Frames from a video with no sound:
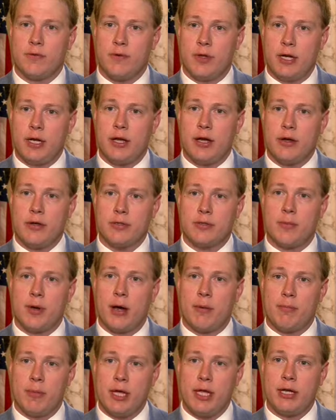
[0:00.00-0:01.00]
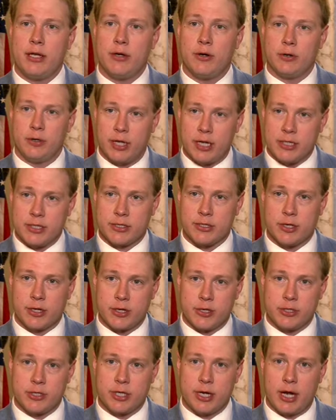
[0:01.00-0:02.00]
videos about meeting your
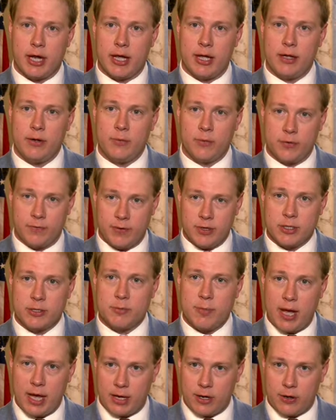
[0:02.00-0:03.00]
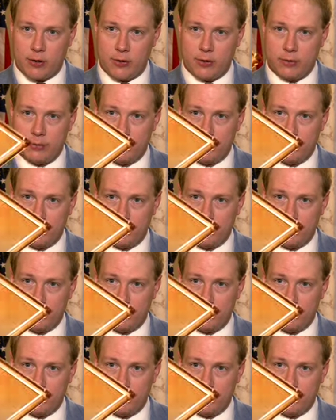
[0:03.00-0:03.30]
legislators today with Vince Mangal.